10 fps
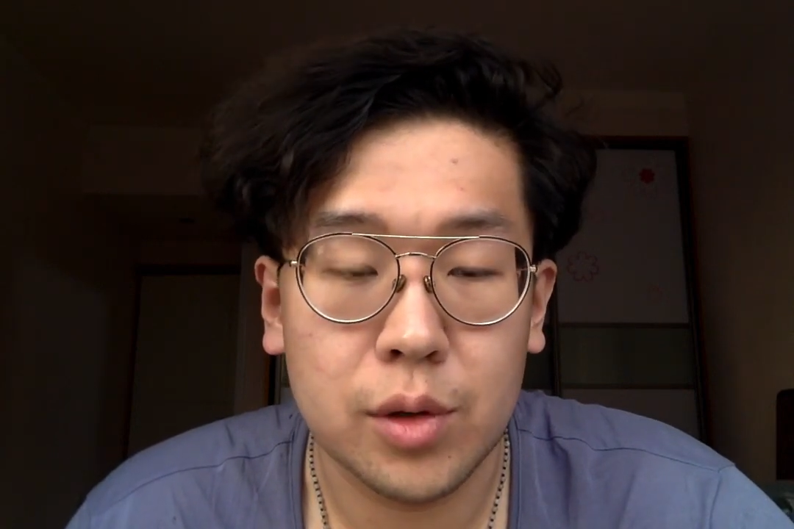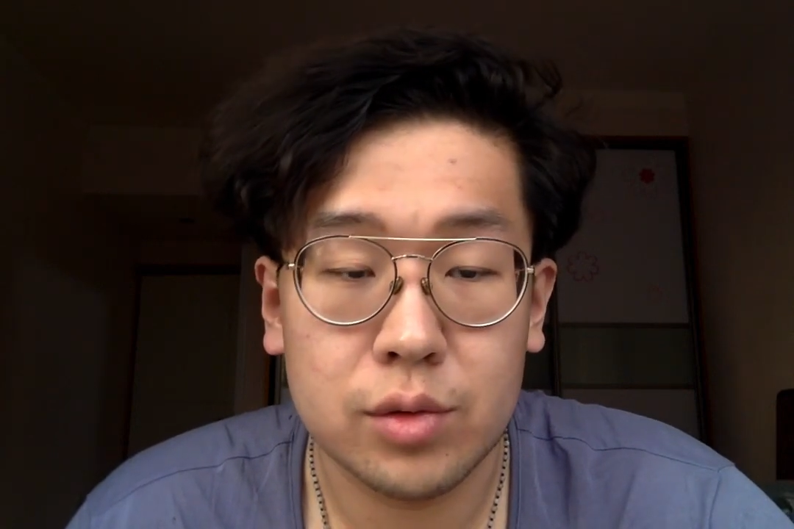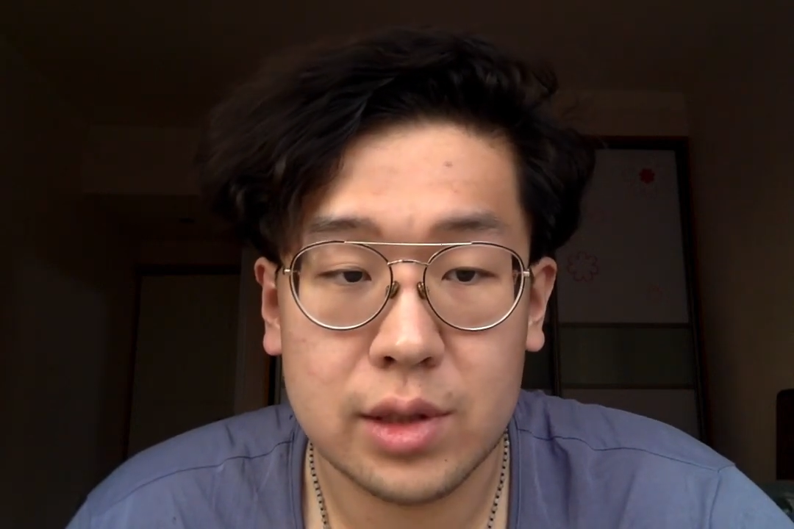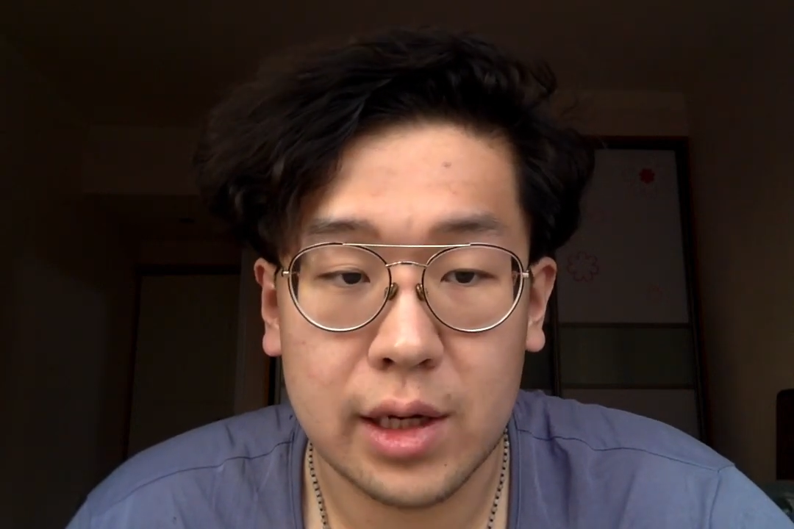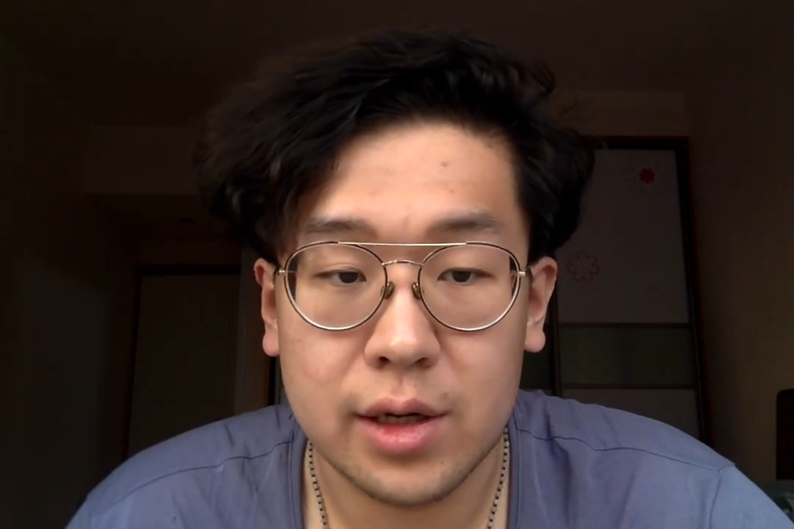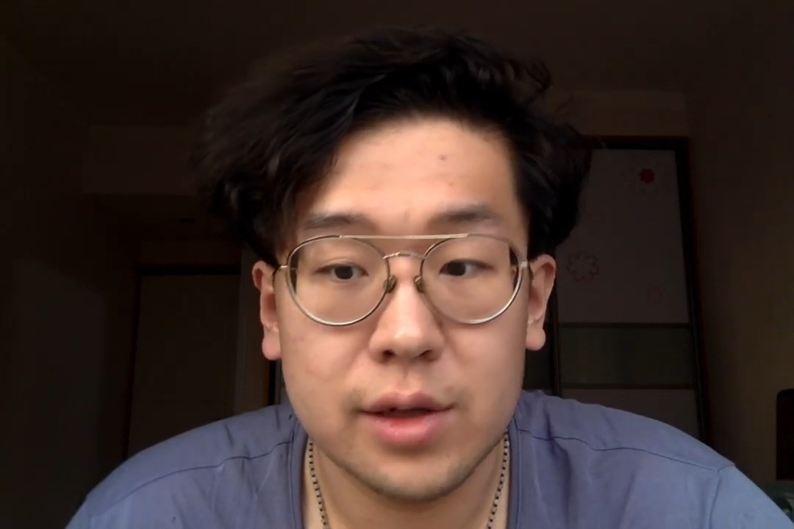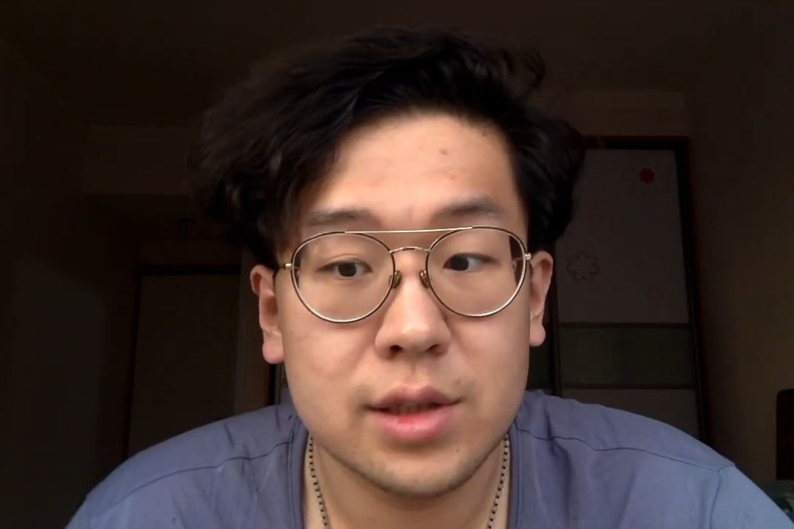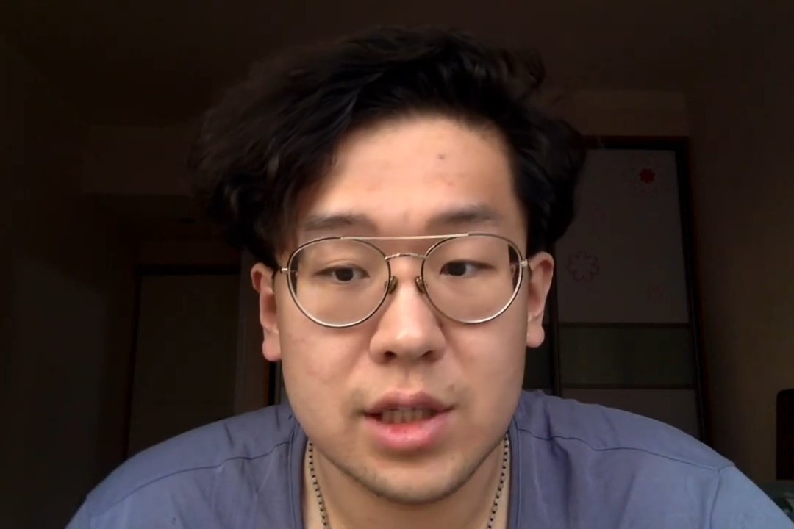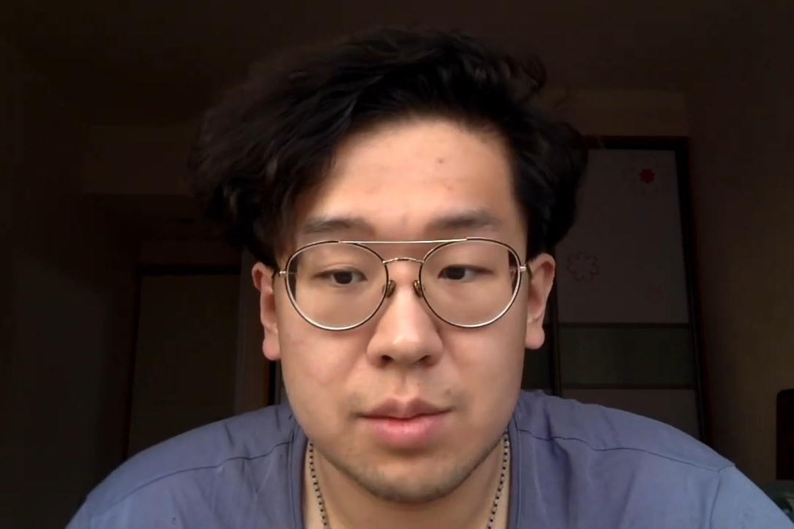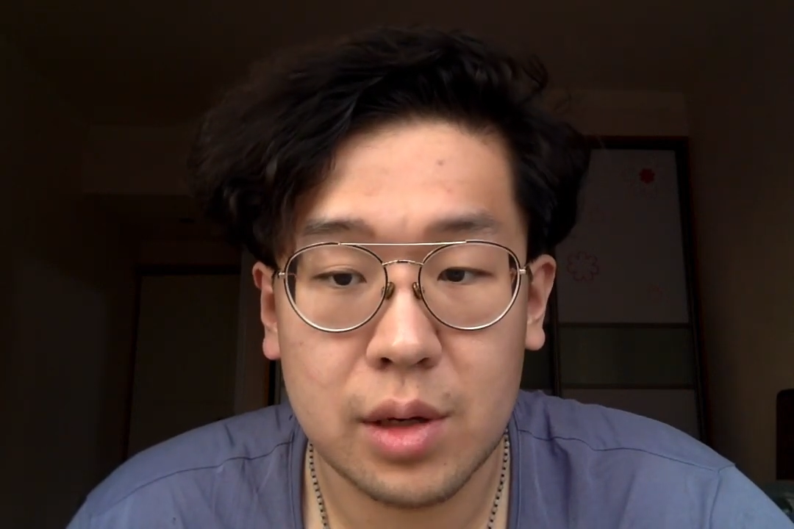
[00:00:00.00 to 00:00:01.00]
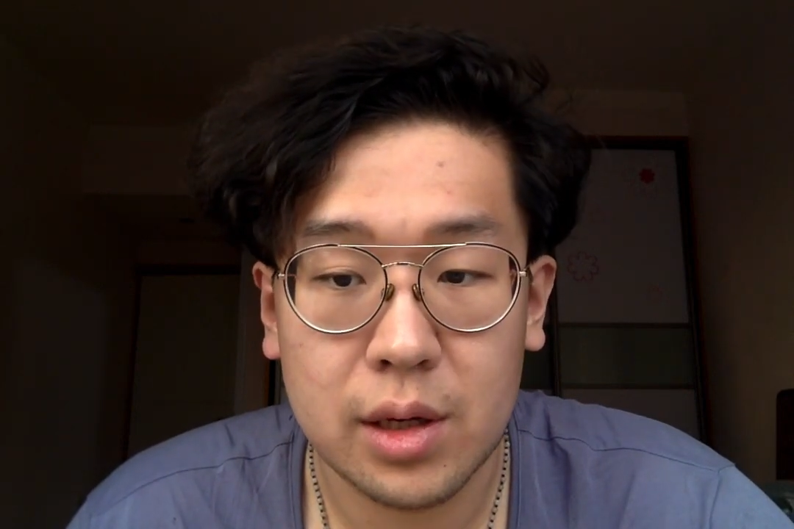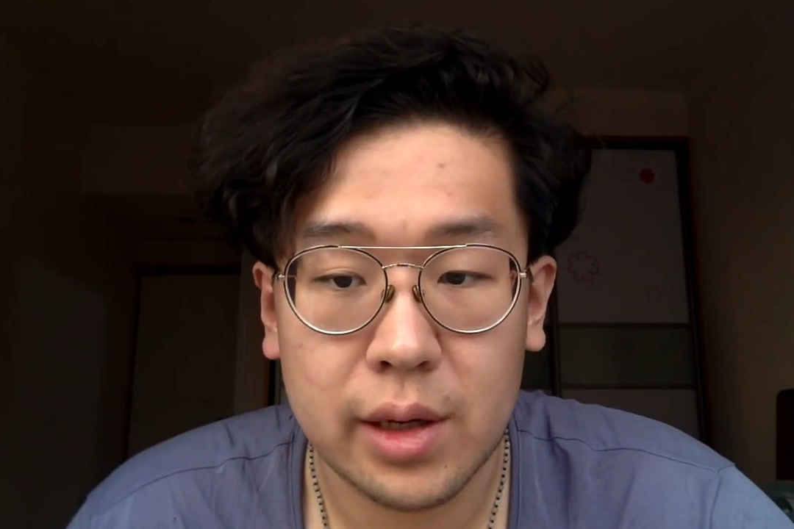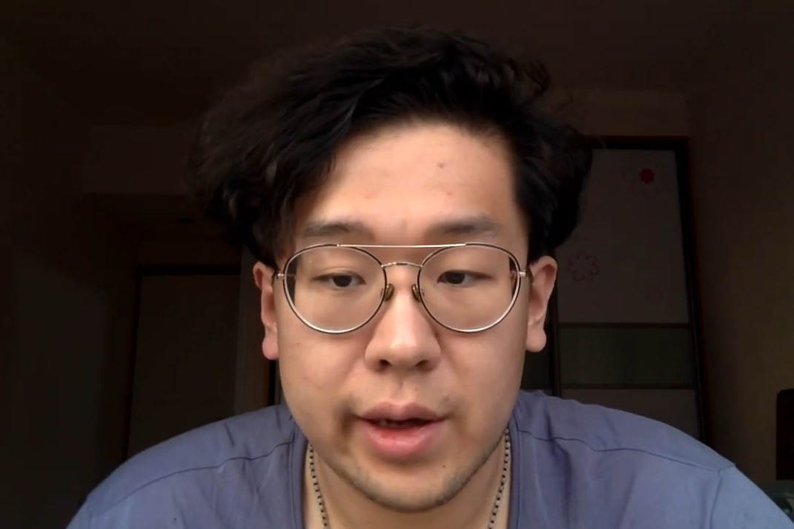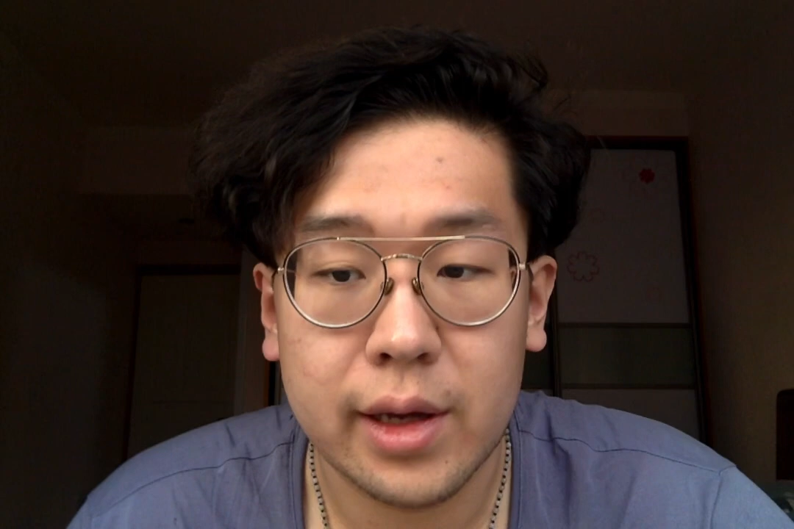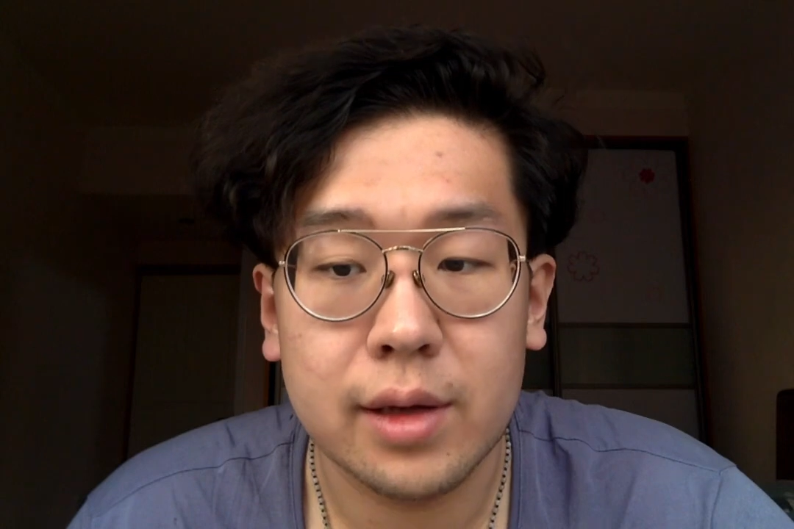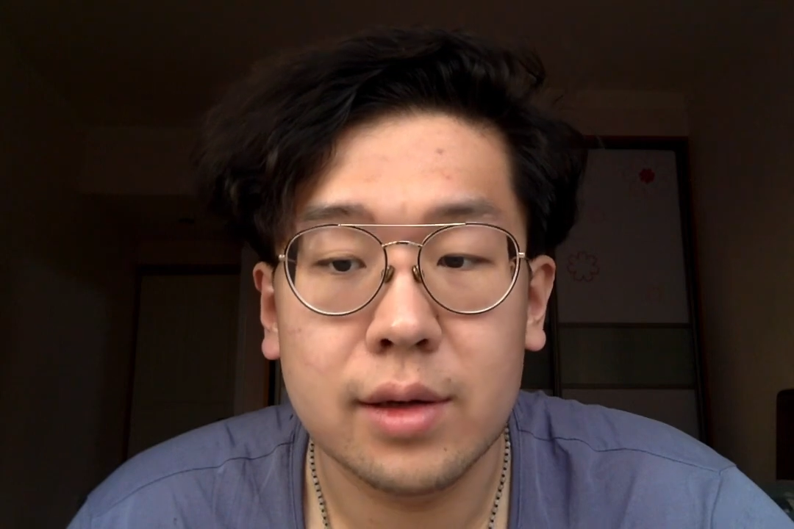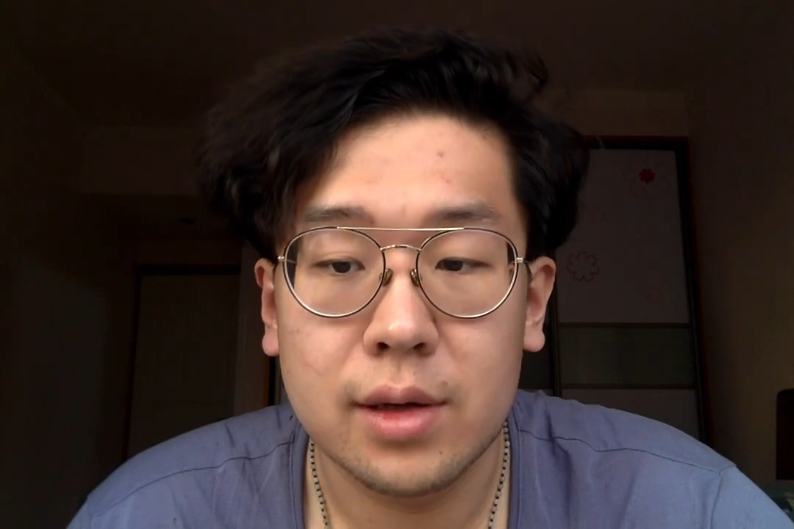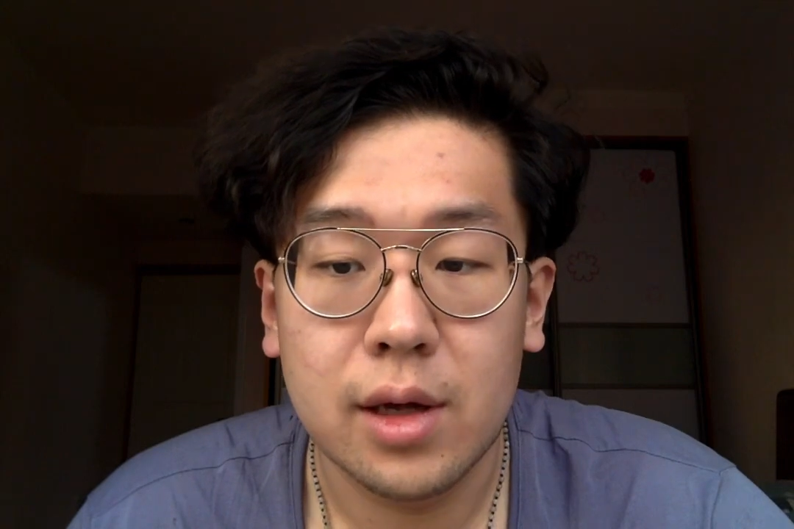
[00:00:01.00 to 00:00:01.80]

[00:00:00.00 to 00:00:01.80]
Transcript: both like academically and